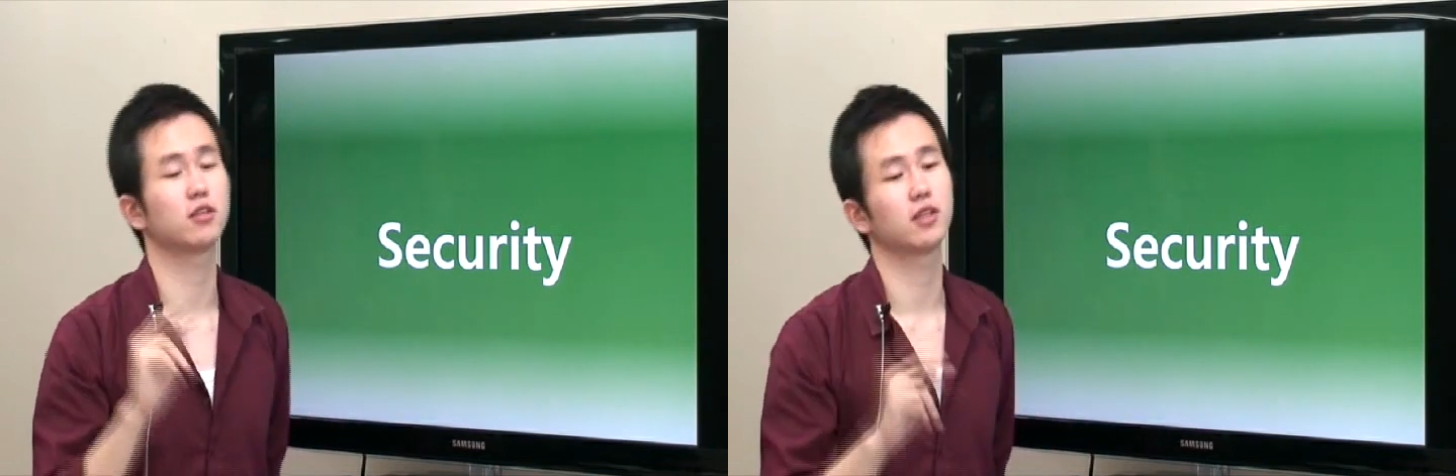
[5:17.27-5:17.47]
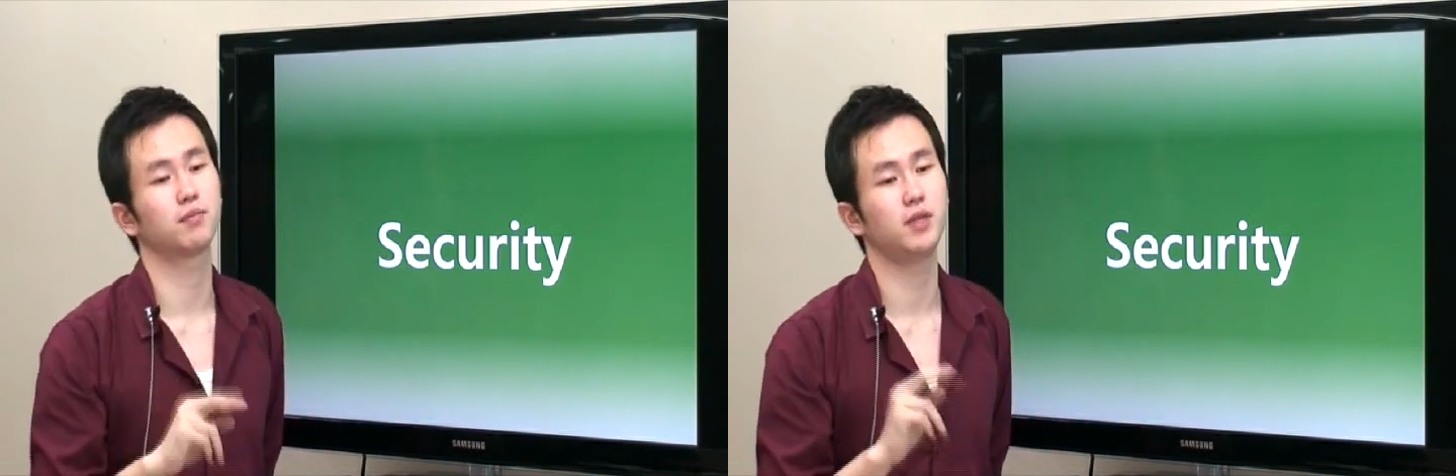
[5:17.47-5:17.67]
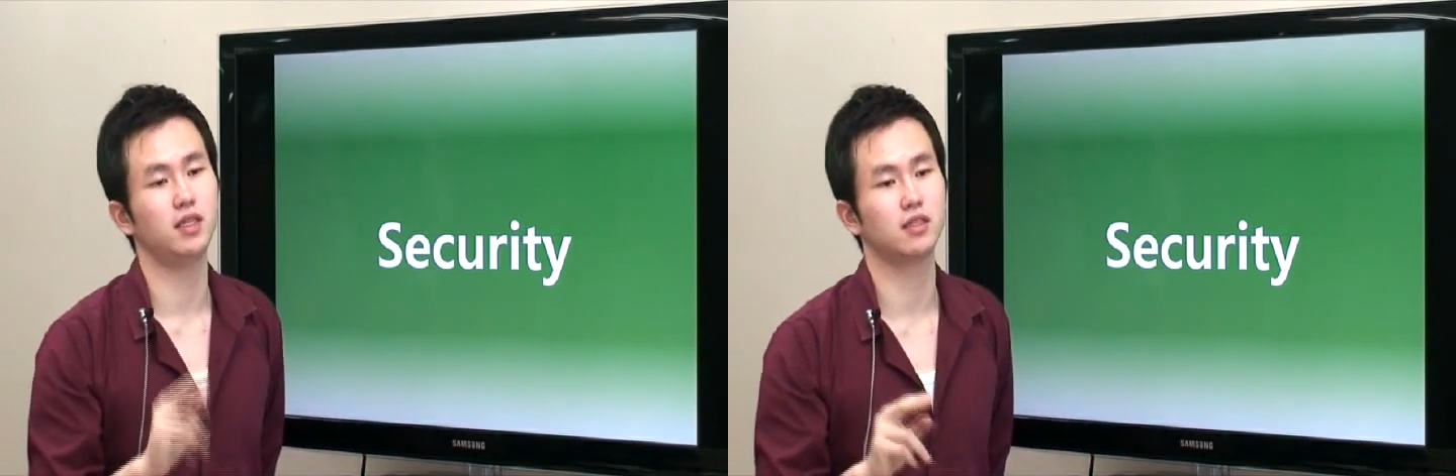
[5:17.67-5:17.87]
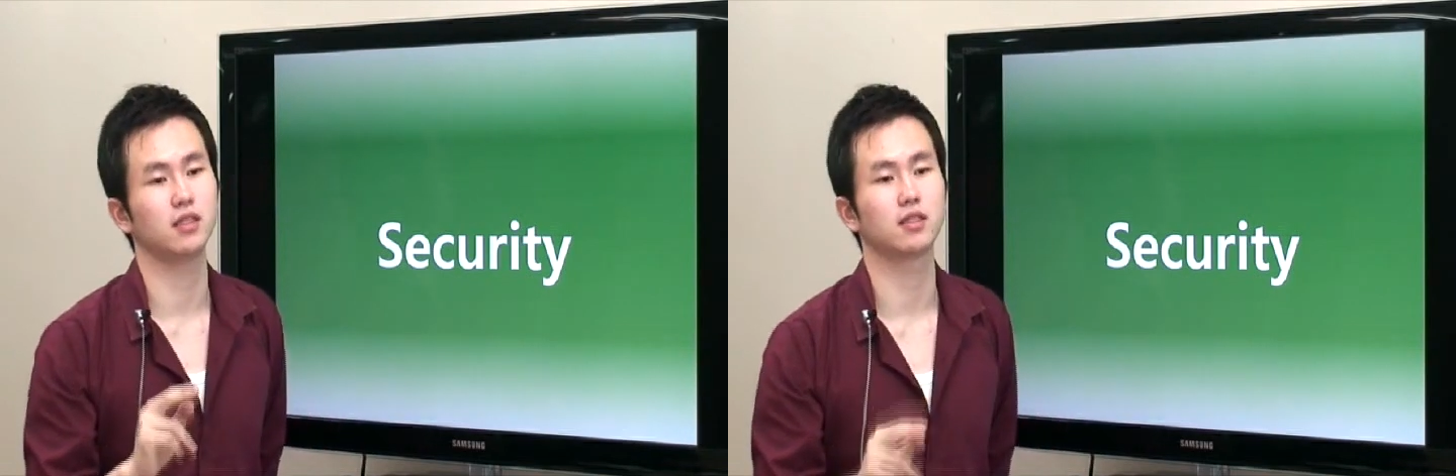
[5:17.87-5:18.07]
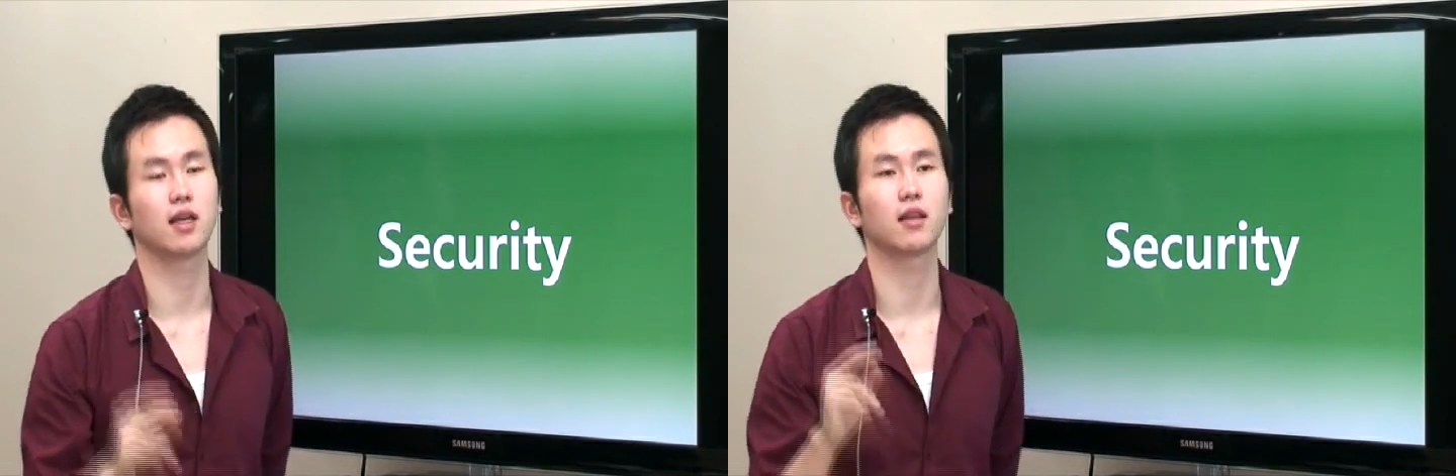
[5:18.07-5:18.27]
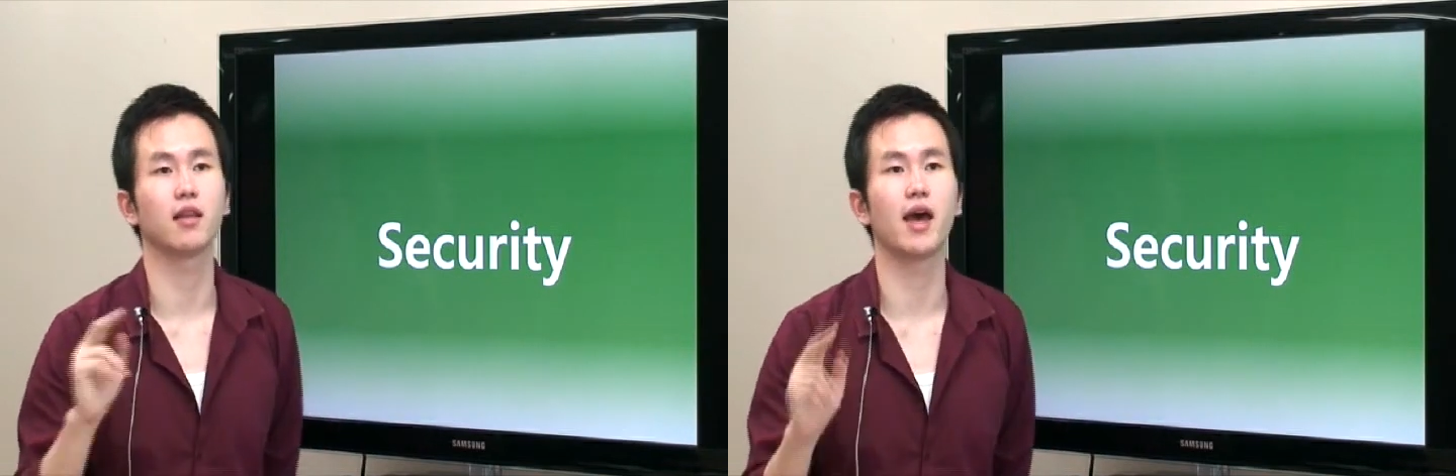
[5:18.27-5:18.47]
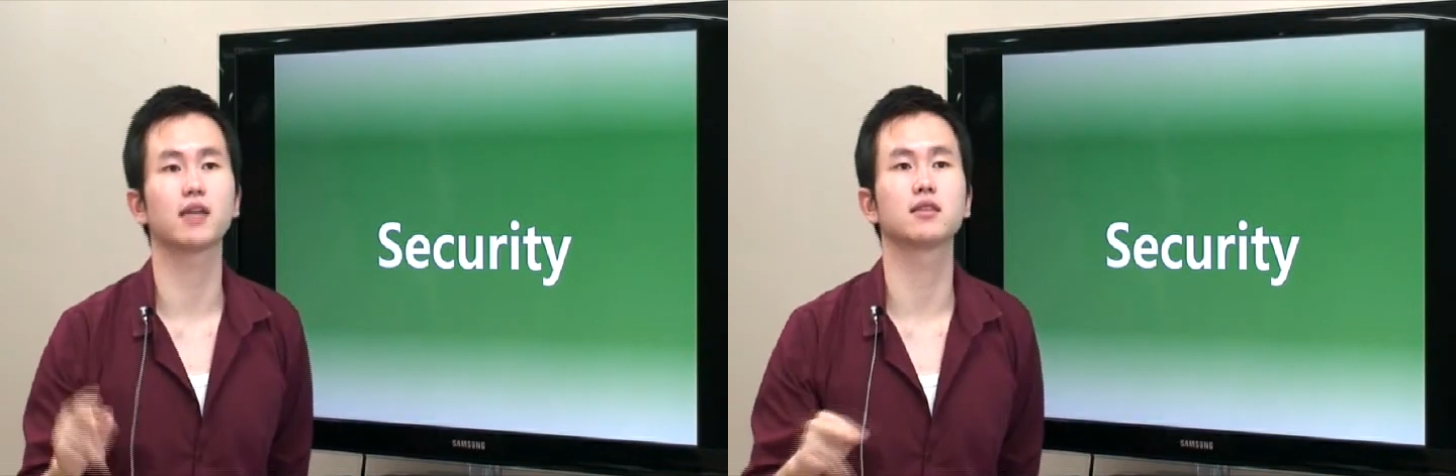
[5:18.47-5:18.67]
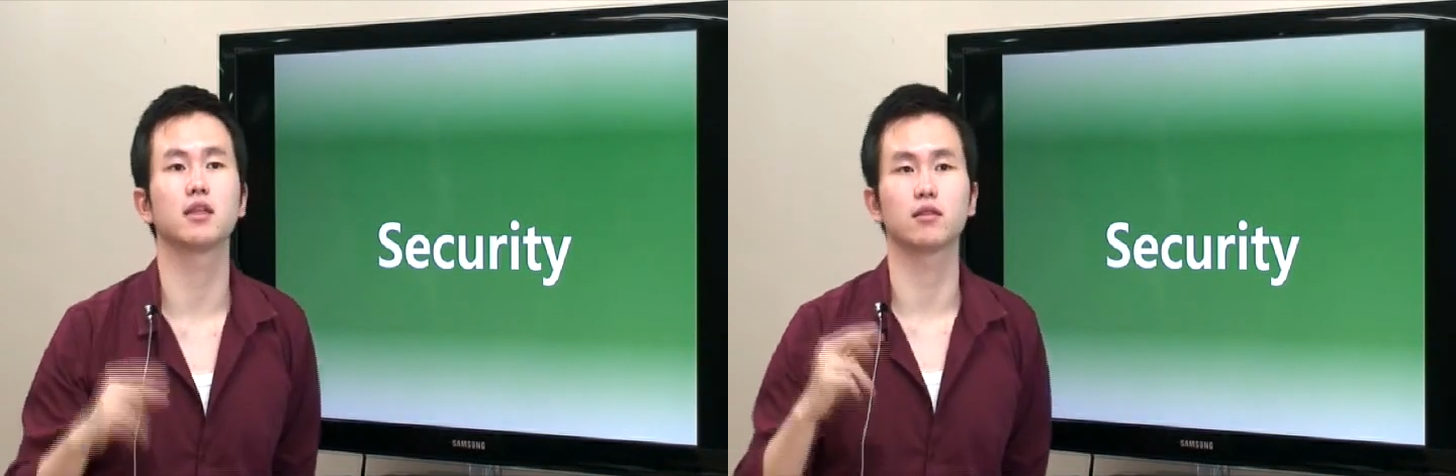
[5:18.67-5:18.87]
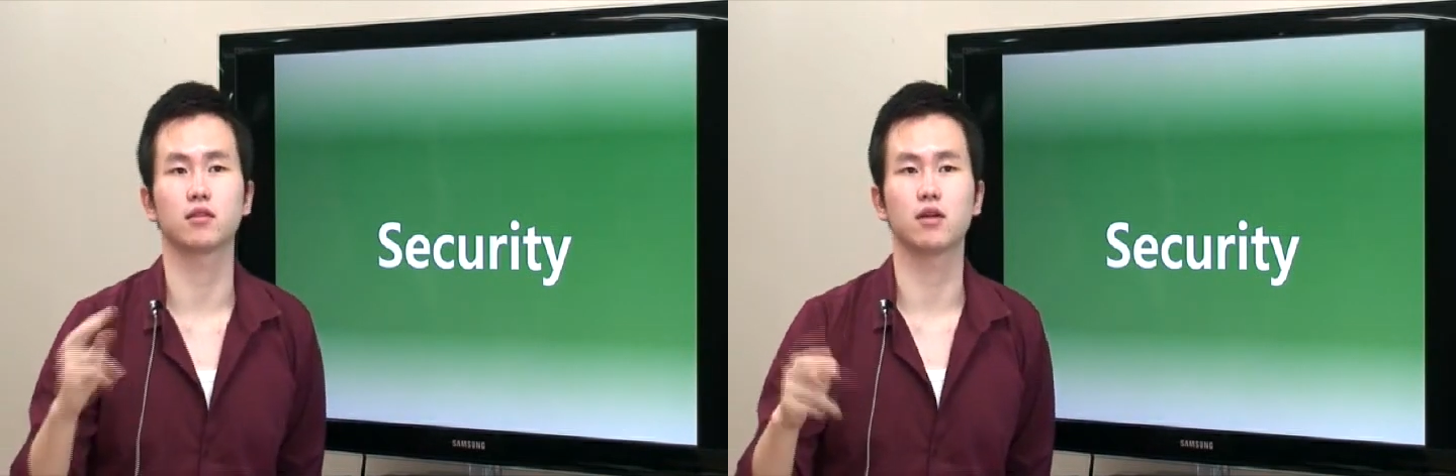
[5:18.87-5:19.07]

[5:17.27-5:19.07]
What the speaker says: on their PCs and lags their